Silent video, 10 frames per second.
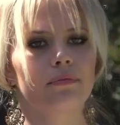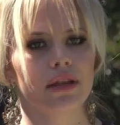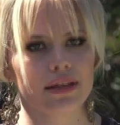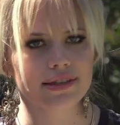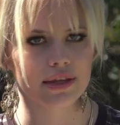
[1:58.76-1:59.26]

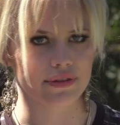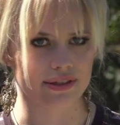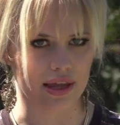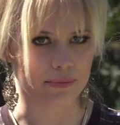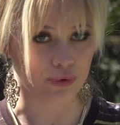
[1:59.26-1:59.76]
Please give
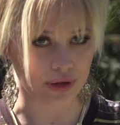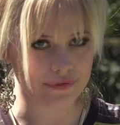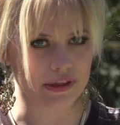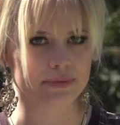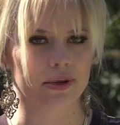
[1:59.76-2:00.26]
us a
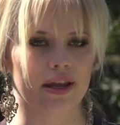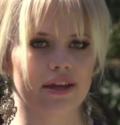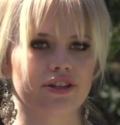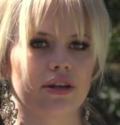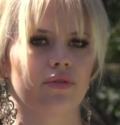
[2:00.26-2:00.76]
brief
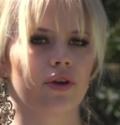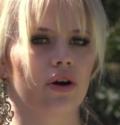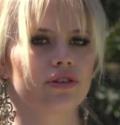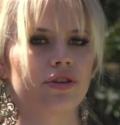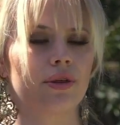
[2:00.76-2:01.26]
explanation in
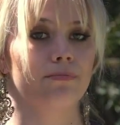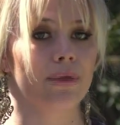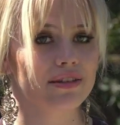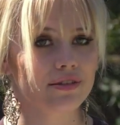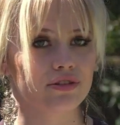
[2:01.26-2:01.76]
regards to the
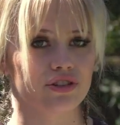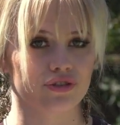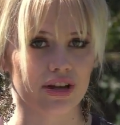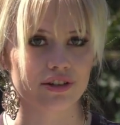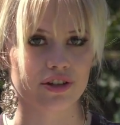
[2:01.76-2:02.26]
muscle
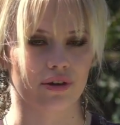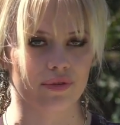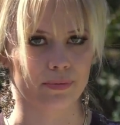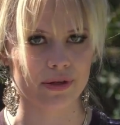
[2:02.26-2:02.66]
structure of the